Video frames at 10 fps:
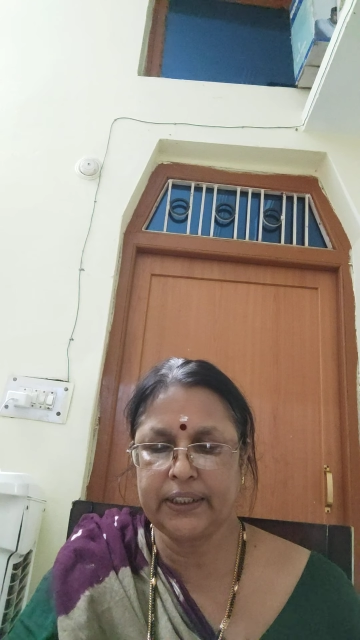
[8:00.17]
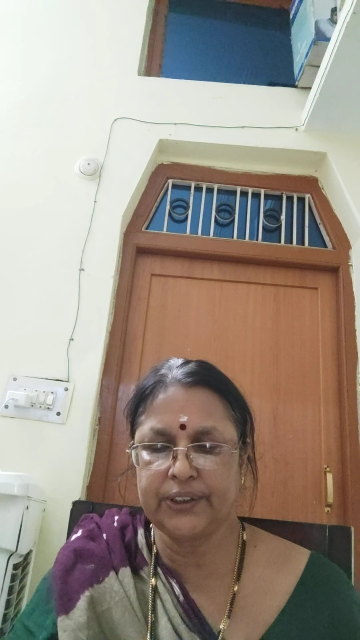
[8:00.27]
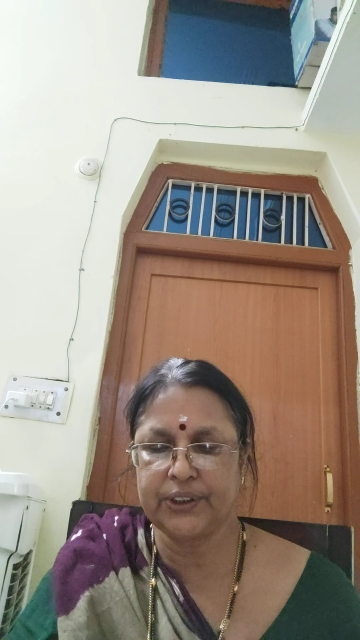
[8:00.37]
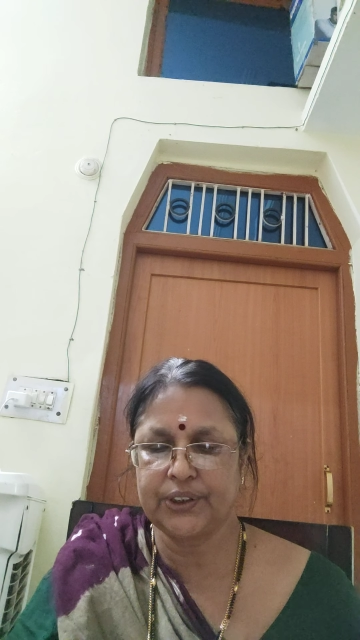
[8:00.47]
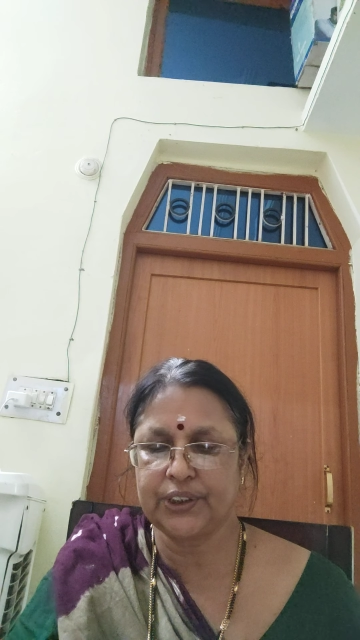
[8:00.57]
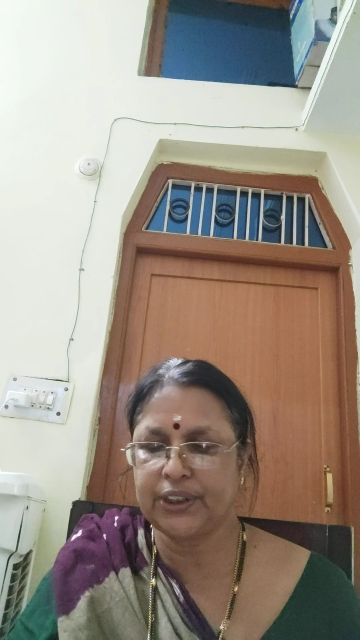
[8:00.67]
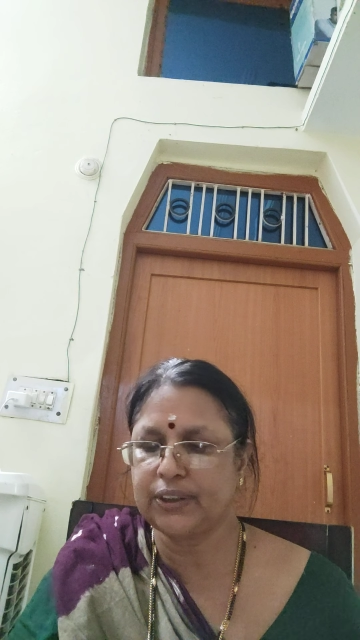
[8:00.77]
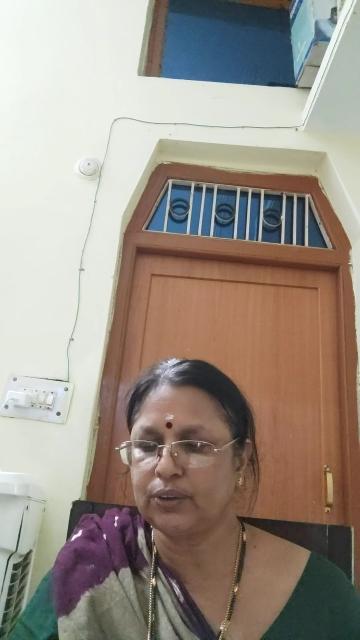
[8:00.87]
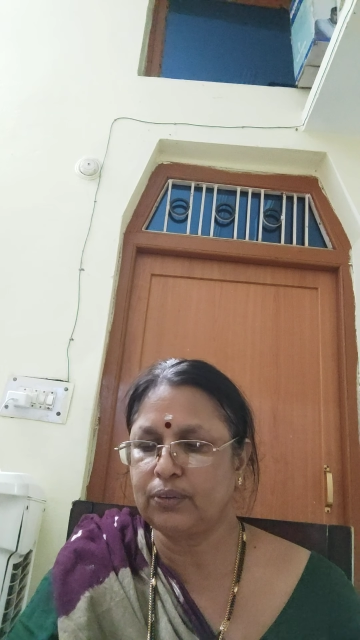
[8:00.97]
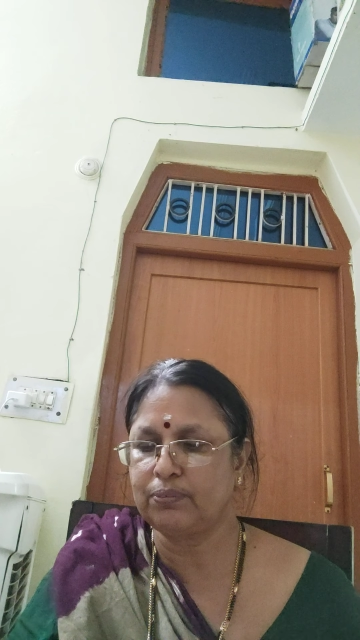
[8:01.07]
reasons, it
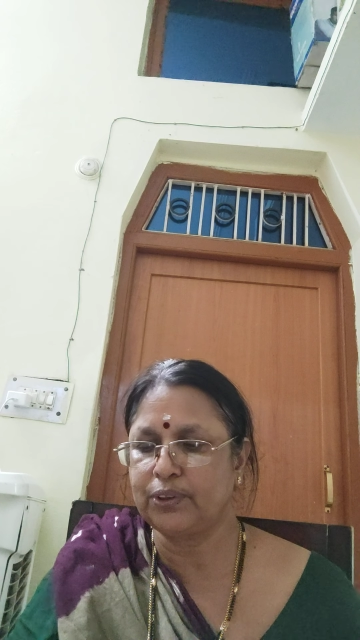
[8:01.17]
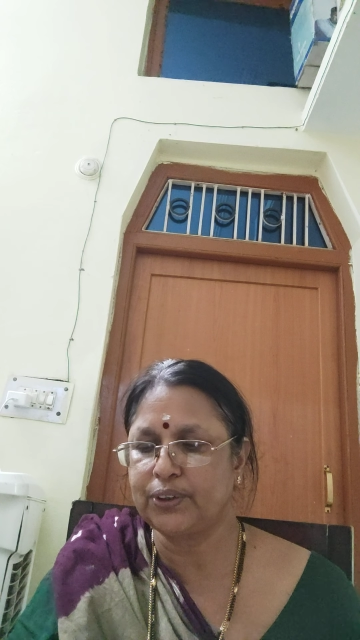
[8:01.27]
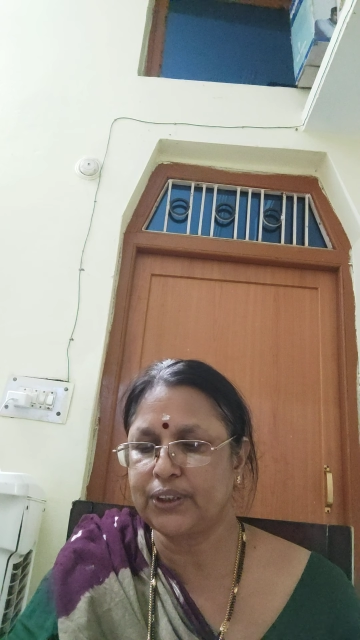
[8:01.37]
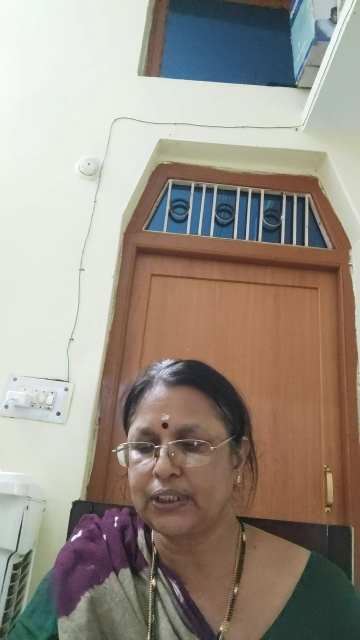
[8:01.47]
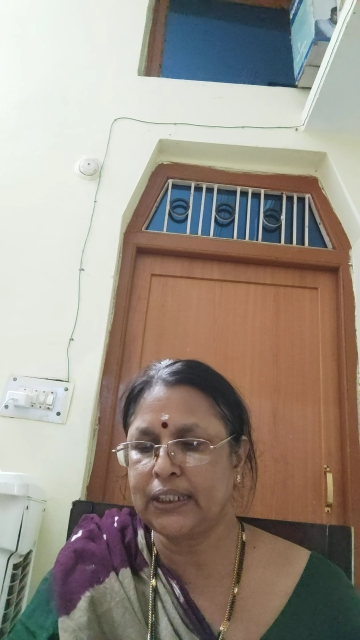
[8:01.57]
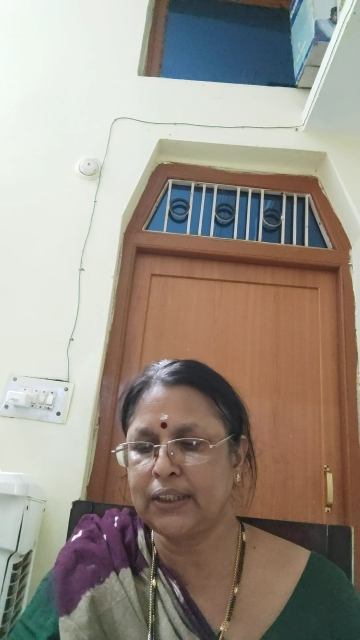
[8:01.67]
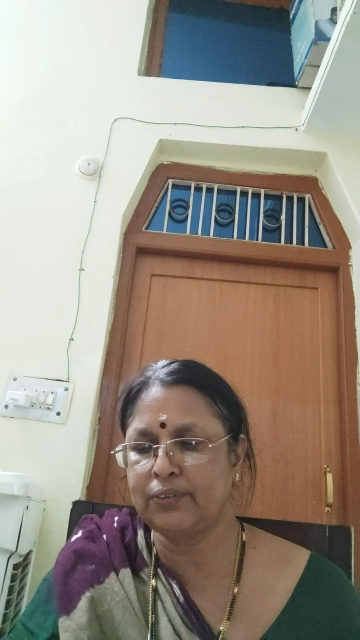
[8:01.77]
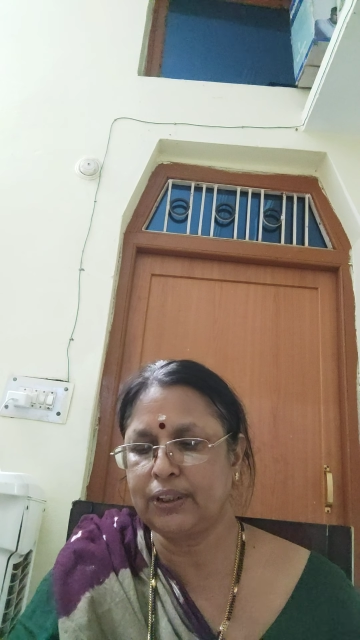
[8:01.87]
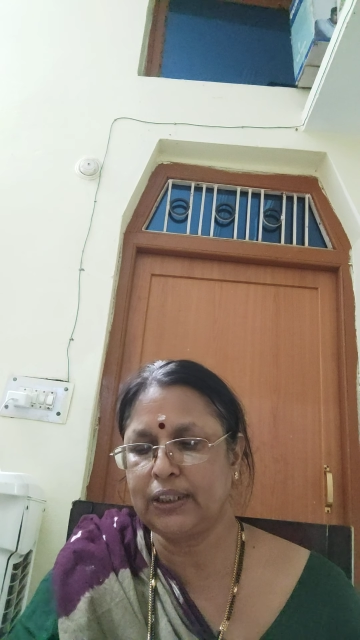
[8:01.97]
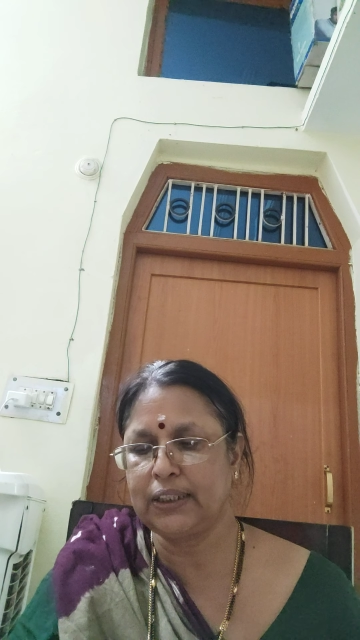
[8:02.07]
is almost
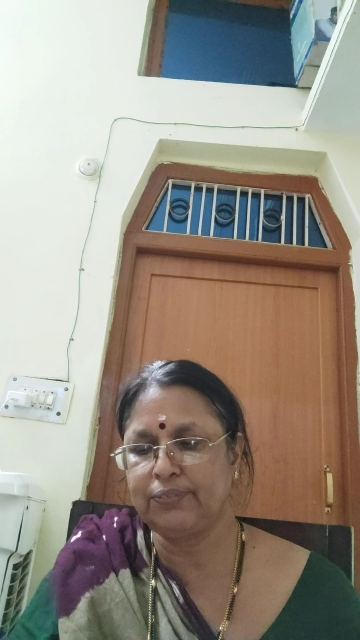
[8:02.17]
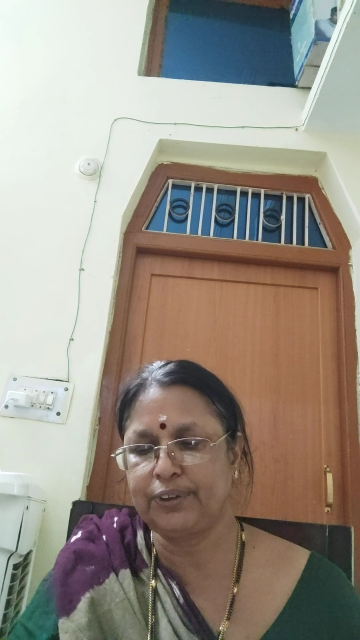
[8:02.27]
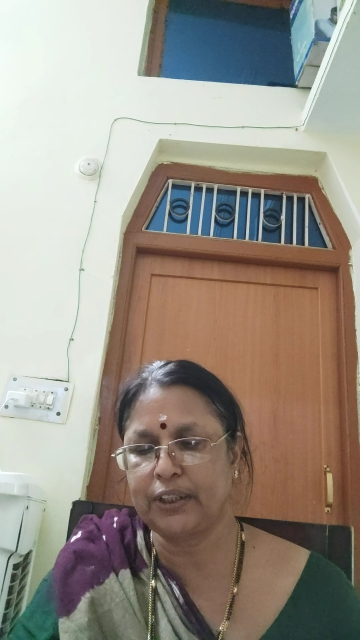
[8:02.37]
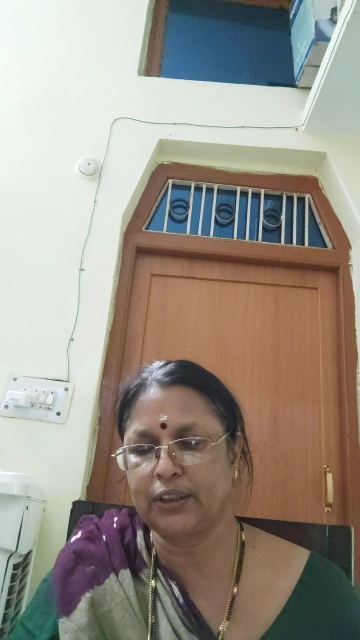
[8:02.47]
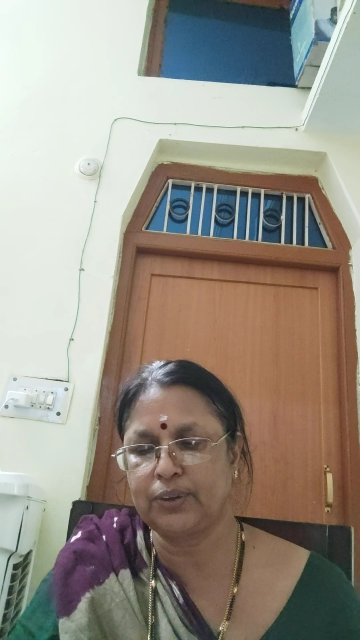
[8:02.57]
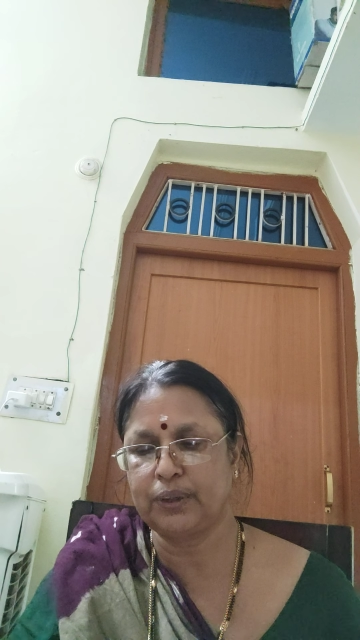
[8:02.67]
equally difficult